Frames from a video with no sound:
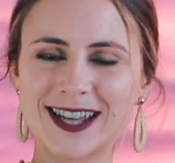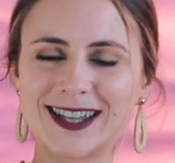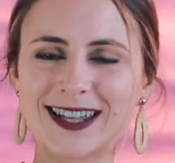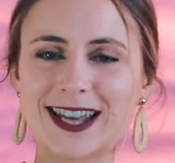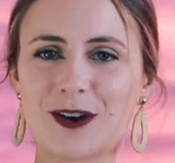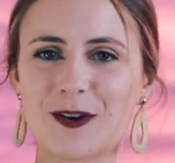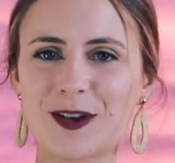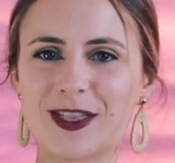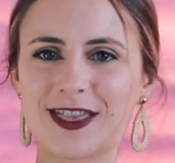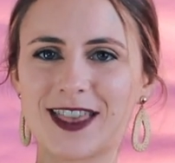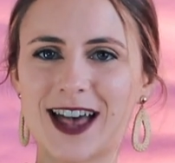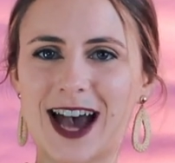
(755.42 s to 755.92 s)

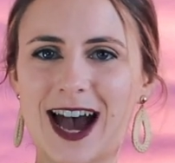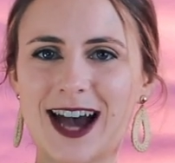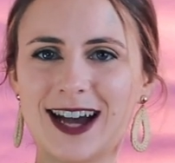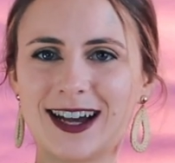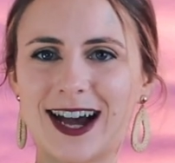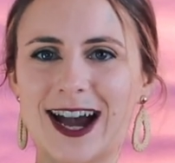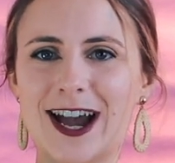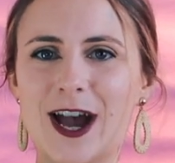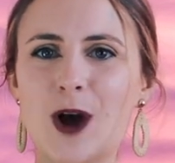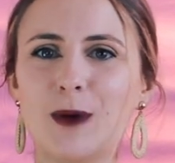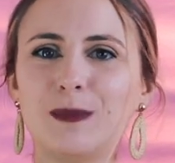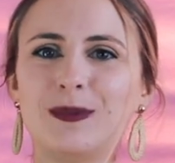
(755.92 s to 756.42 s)
Now with that,
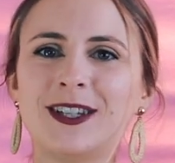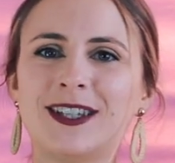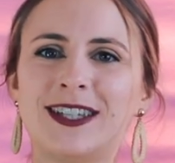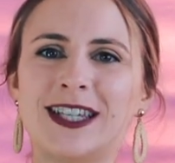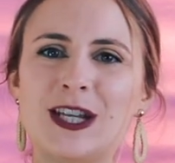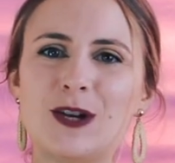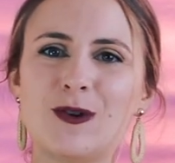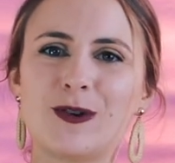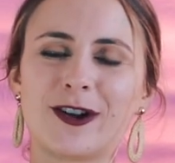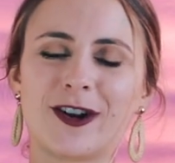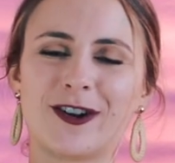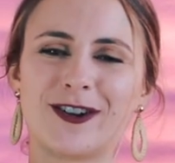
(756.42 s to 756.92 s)
I hope to see
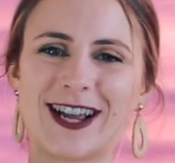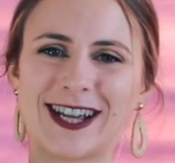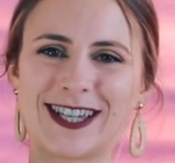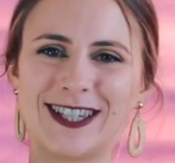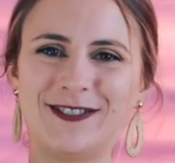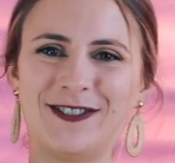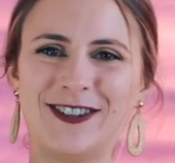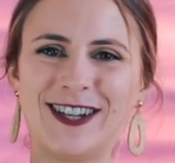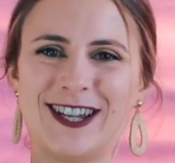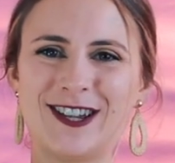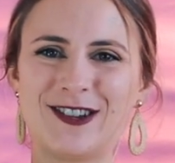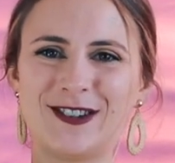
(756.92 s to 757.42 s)
you in our
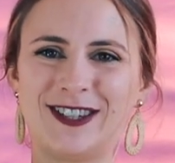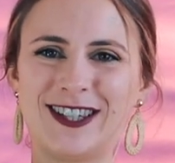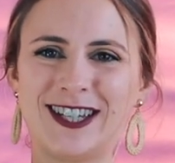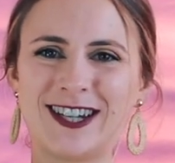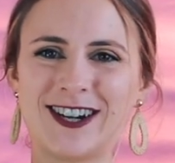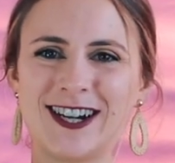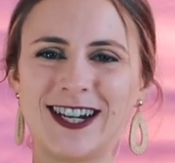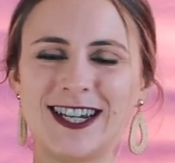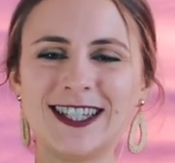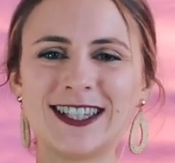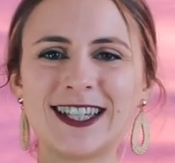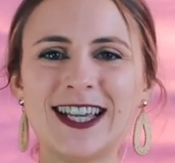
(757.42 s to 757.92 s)
next video
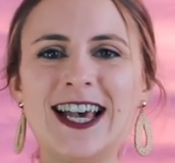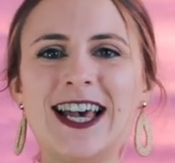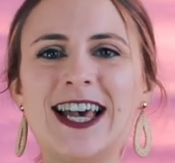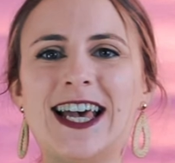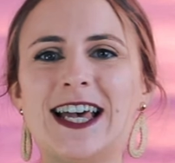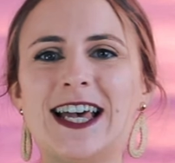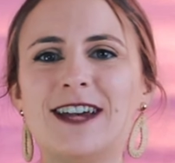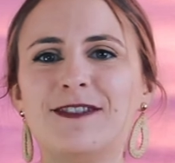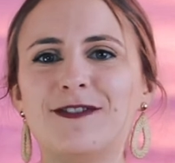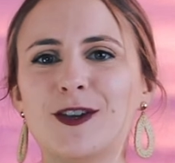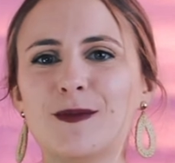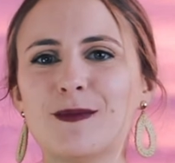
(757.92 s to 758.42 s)
series.
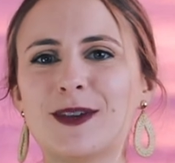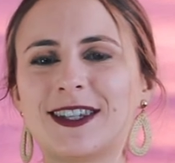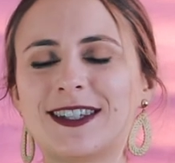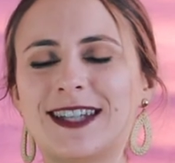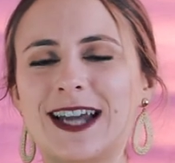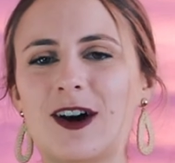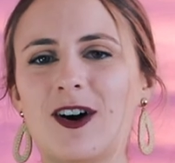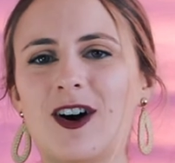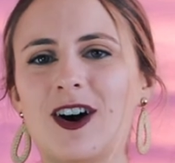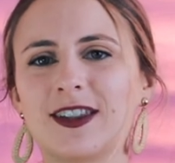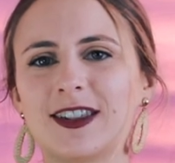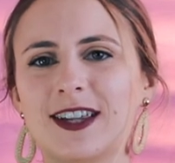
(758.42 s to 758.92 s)
If you missed
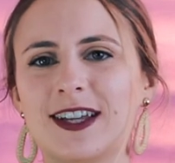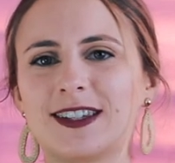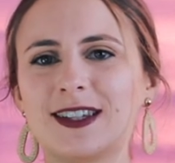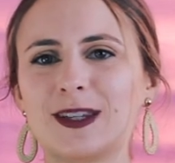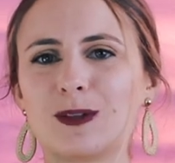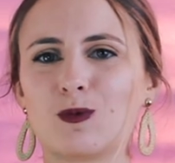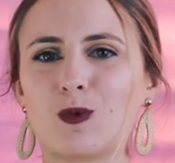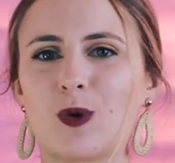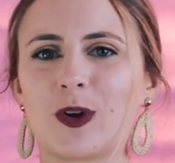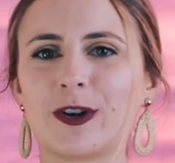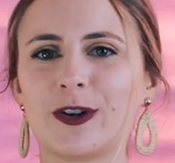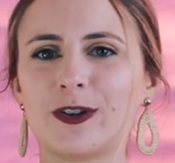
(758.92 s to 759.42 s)
out on
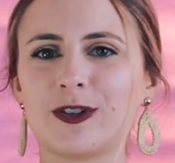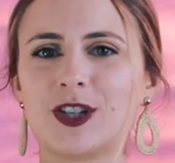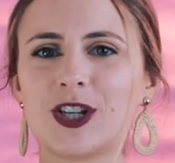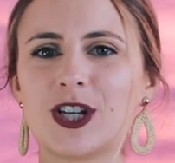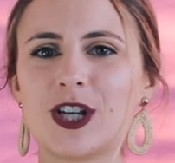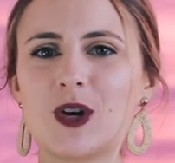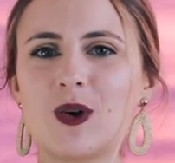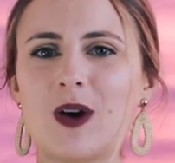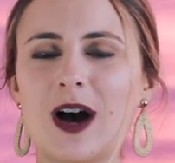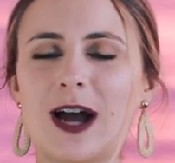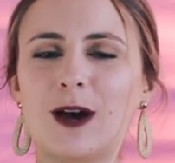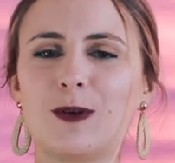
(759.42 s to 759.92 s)
lesson one or
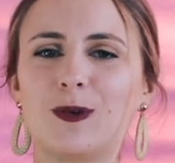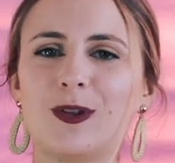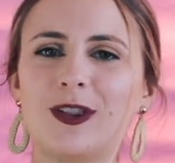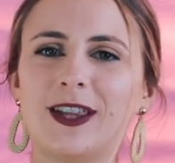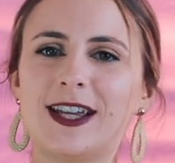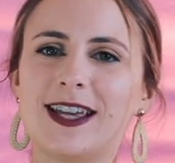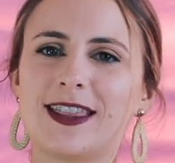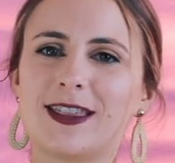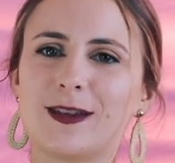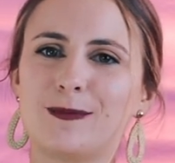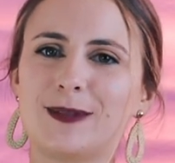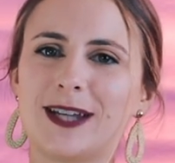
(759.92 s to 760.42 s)
two, I will
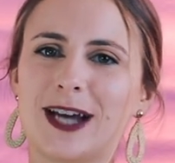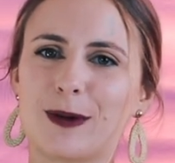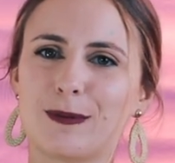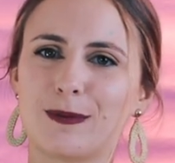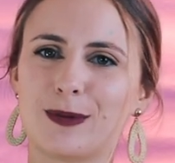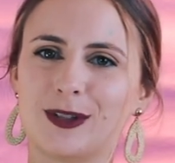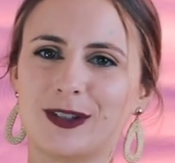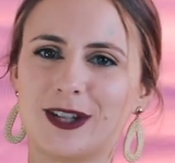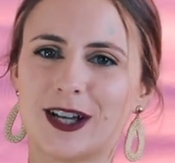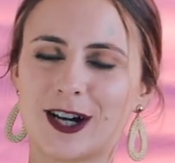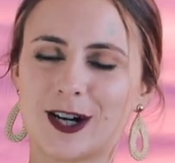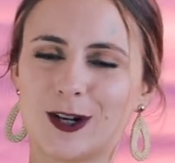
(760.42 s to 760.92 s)
link them down
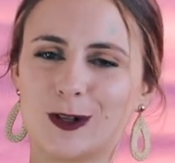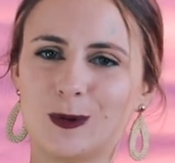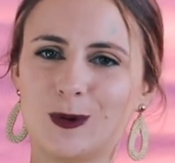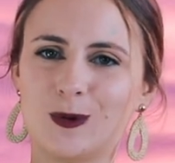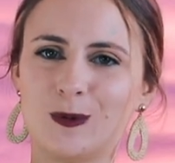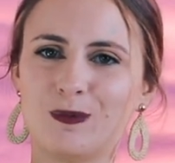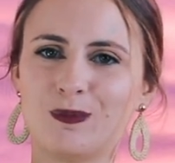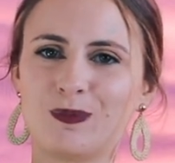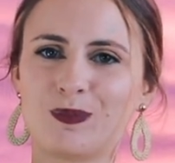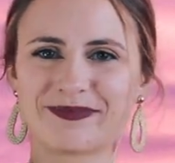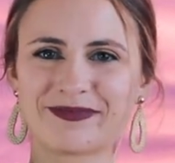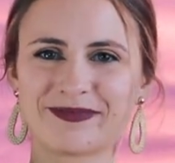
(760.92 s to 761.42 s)
below.
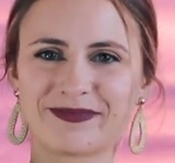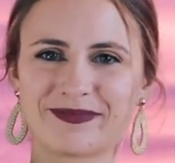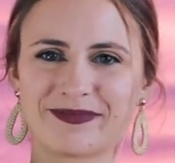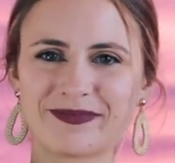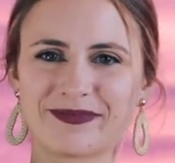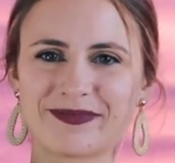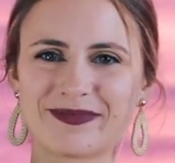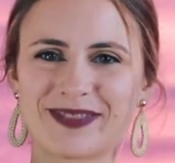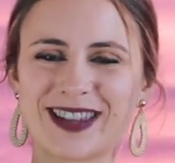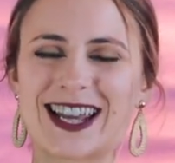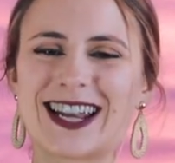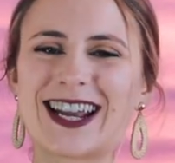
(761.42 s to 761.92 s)

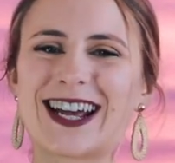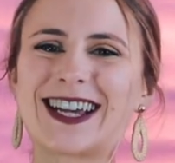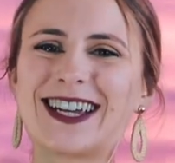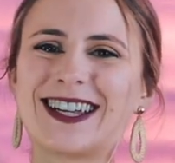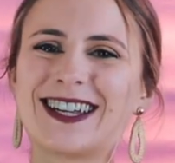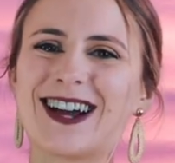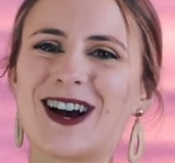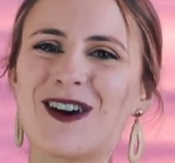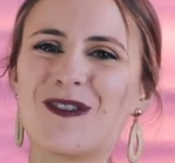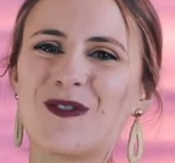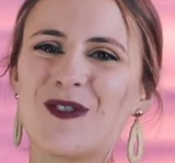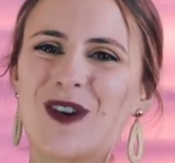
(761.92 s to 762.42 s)
And I
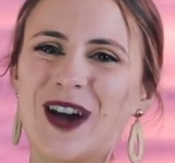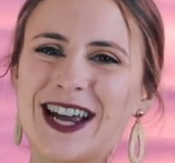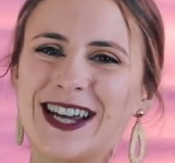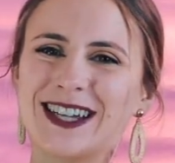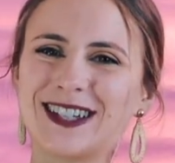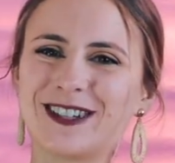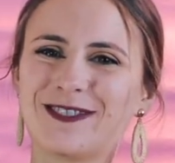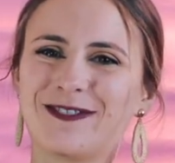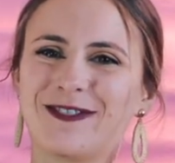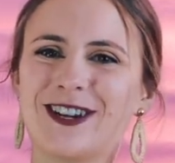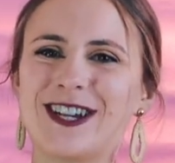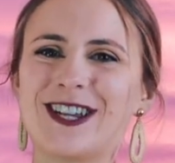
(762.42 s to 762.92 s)
cannot wait
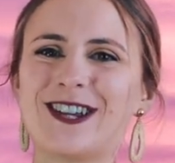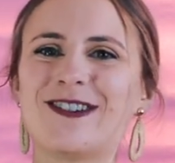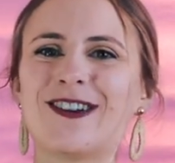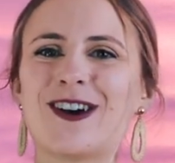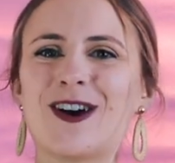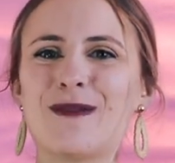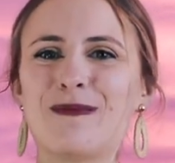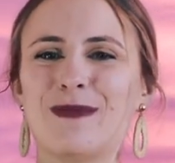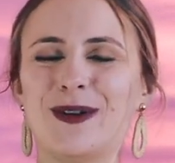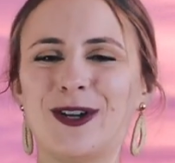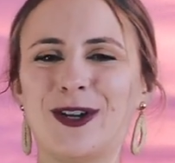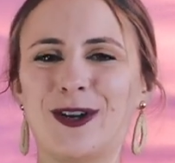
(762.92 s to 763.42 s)
for you to
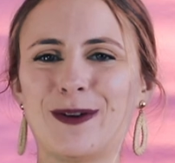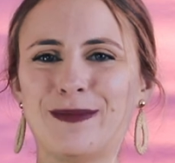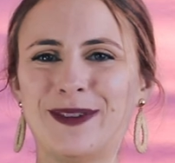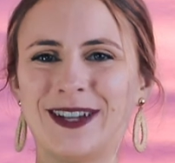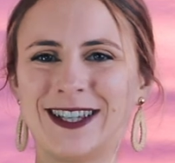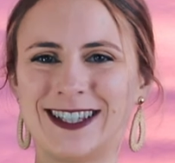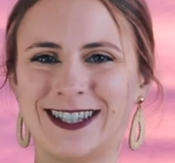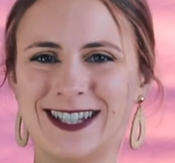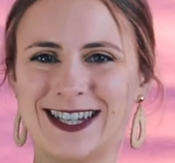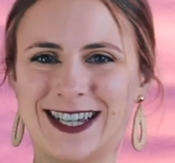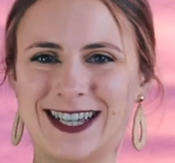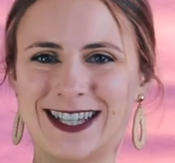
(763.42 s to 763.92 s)
open your
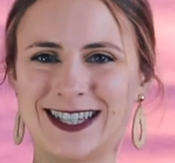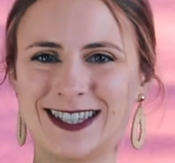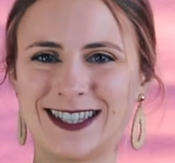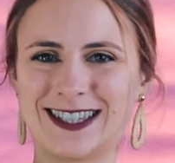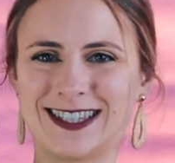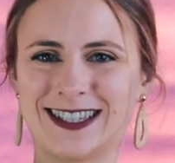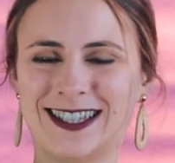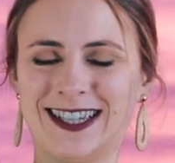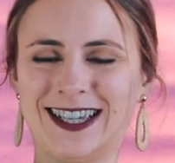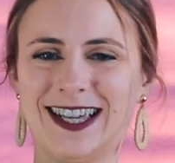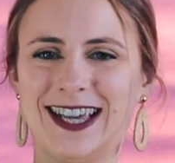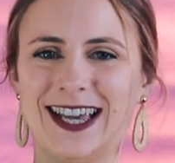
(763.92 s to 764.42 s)
business
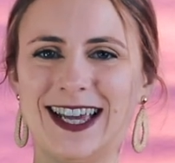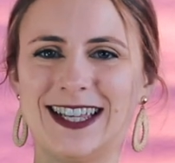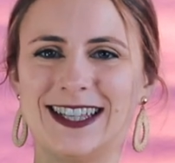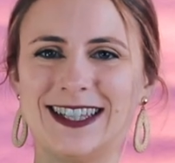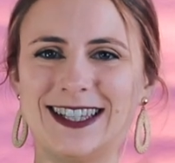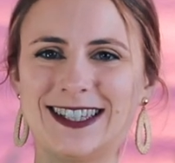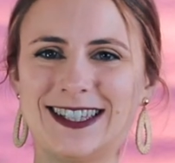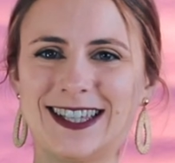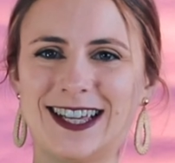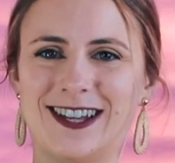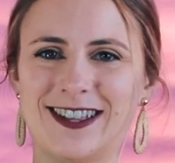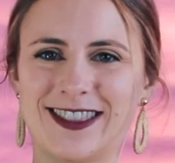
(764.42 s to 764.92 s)
and
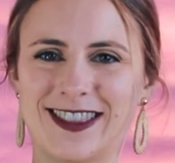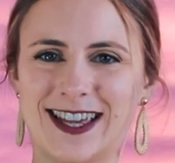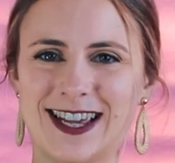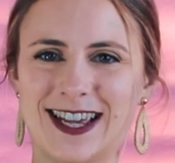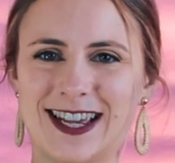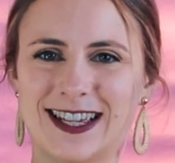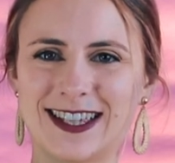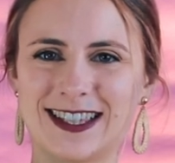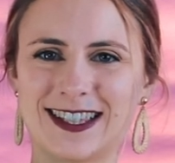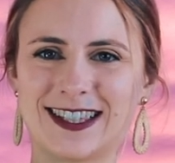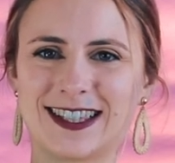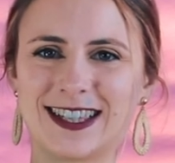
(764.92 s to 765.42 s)
sell
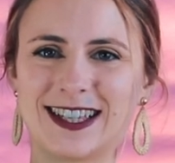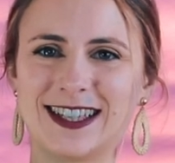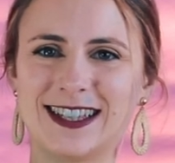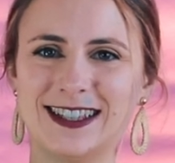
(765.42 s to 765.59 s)
things.